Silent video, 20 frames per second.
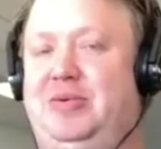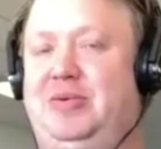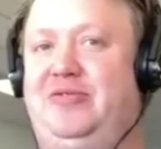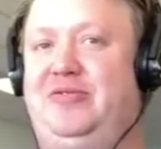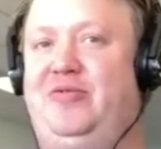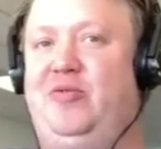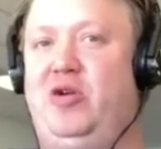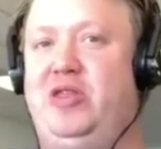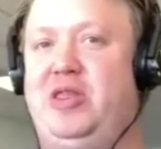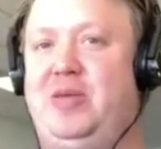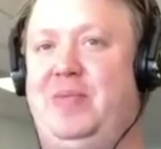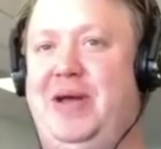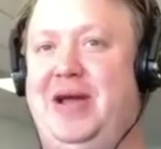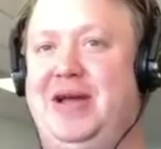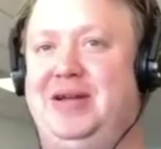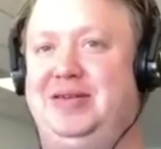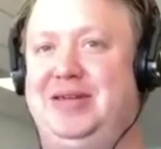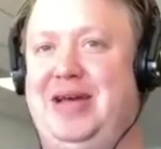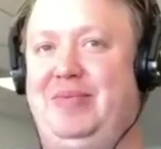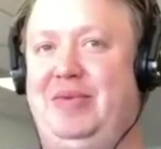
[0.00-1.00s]
before the
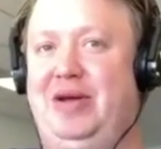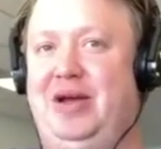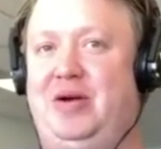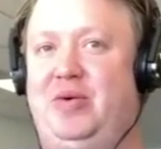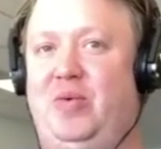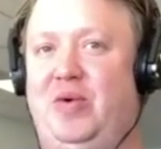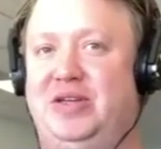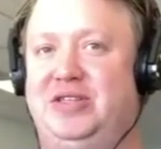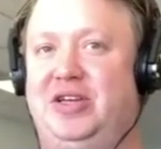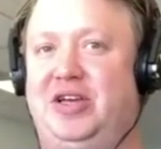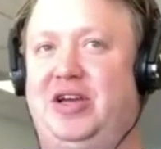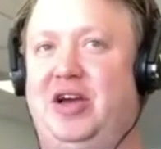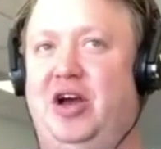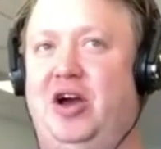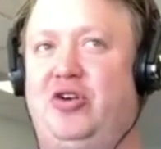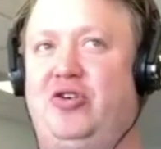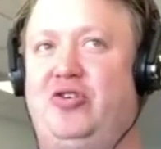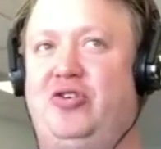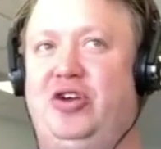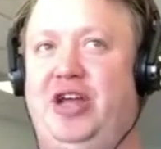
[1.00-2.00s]
pandemic was a
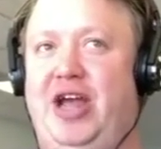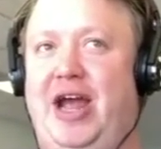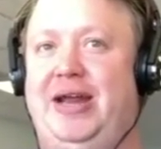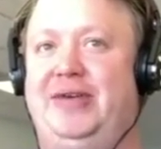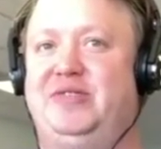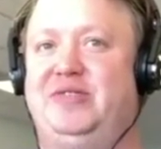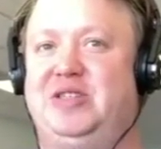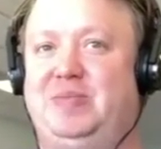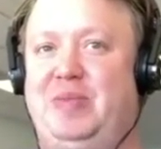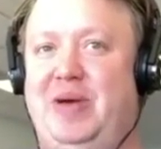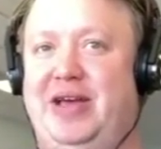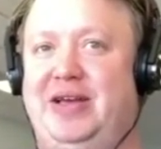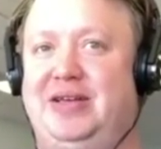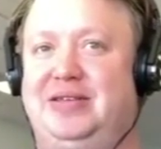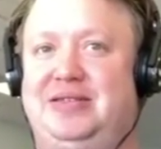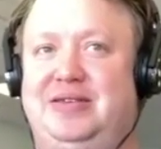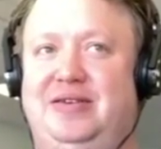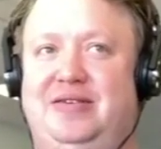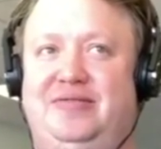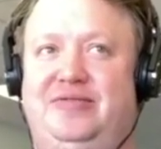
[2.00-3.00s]
creative
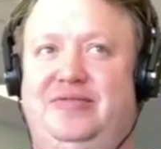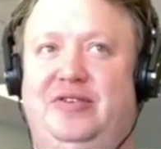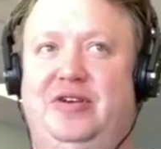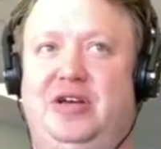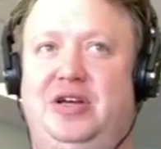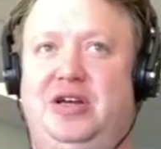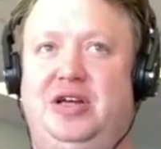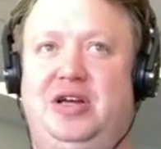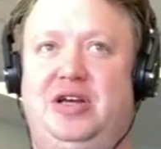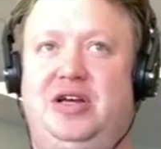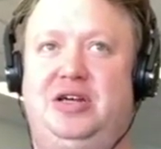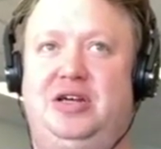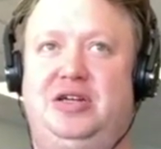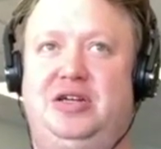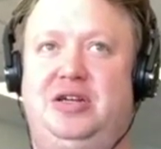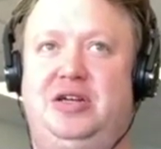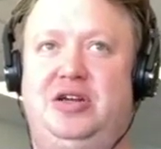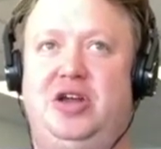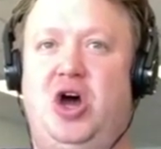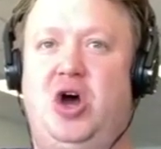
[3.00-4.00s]
space of
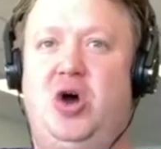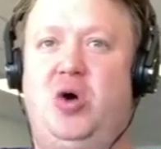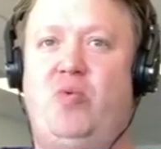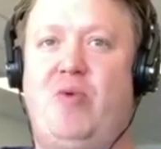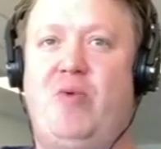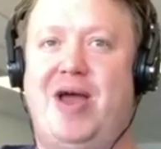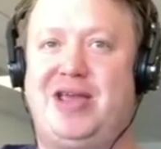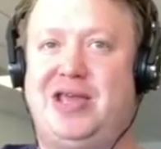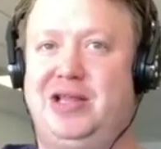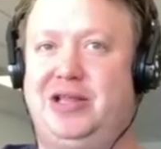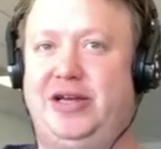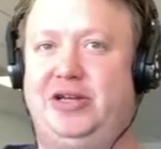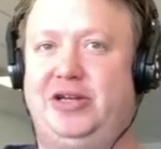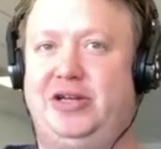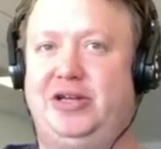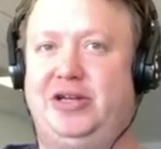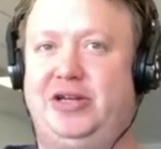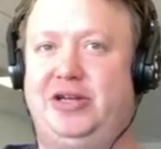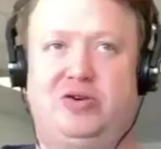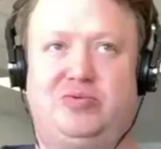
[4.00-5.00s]
no
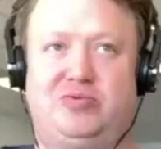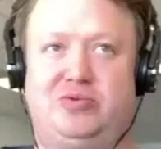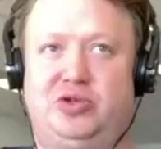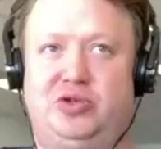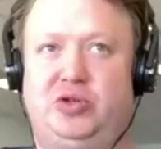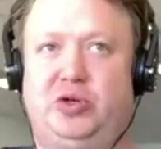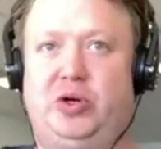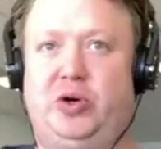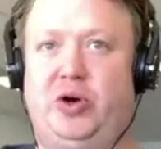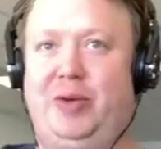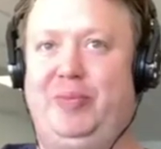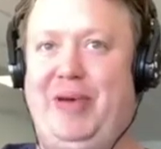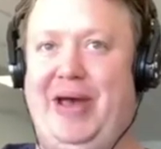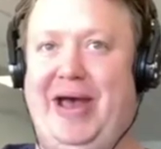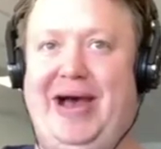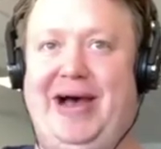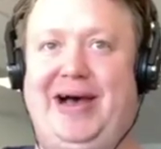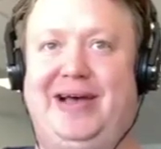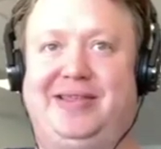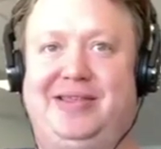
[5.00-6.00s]
regulation or rule or
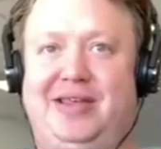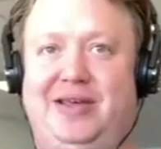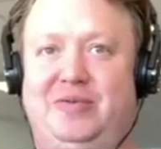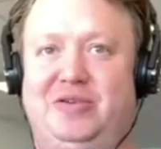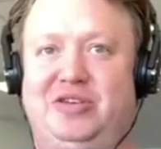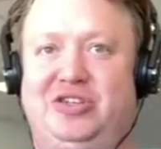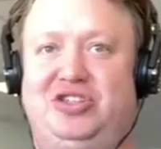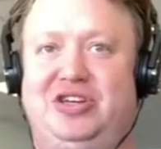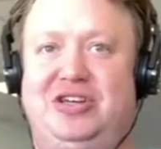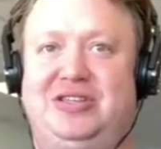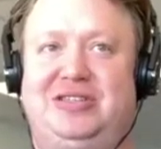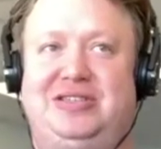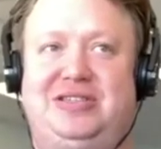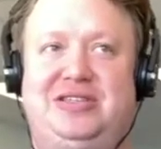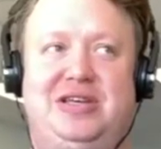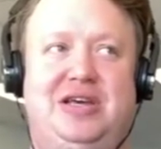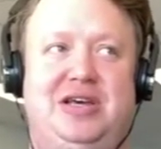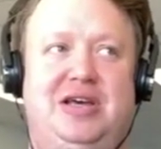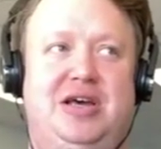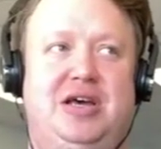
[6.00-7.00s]
path. It was just
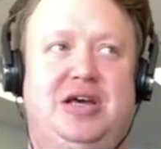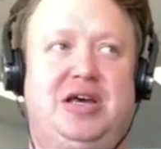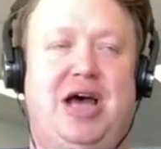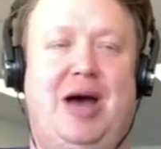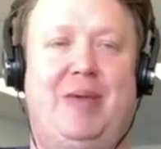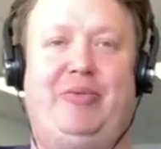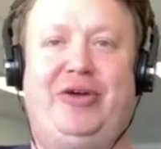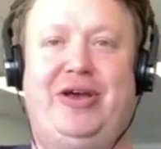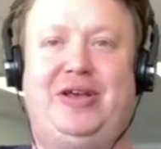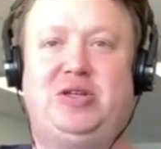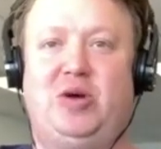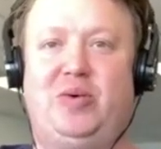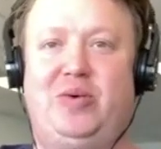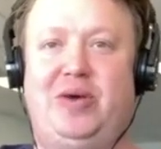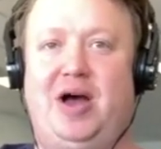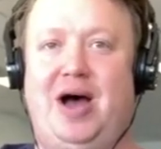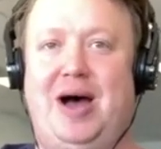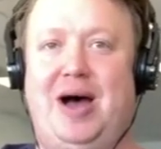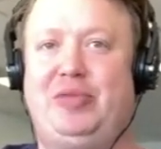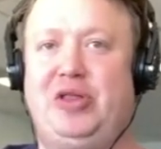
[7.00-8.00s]
a place where we
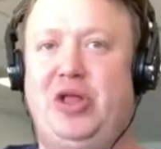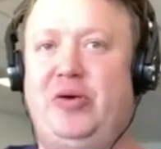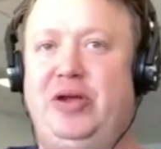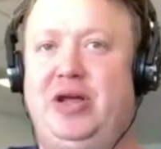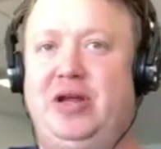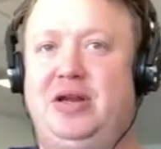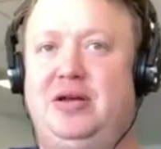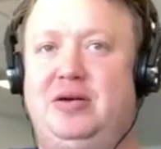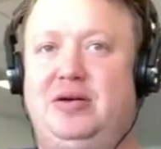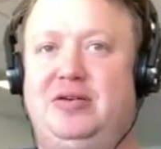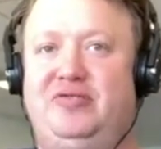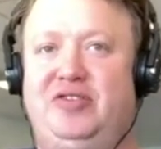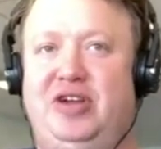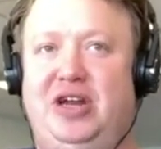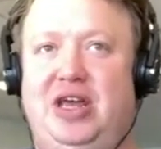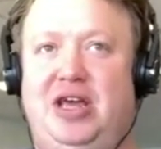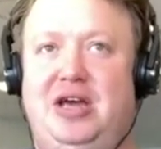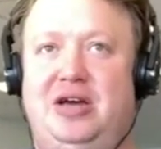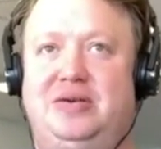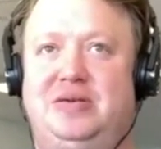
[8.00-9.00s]
uploaded
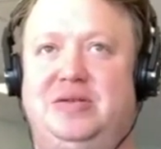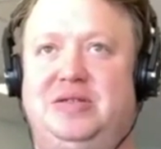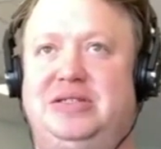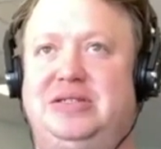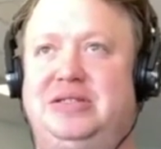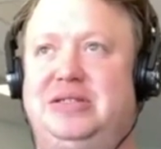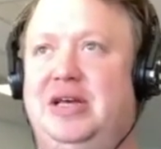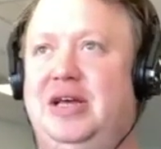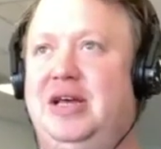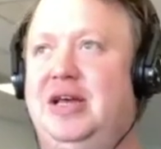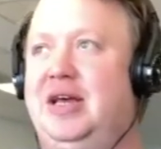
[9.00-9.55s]
videos.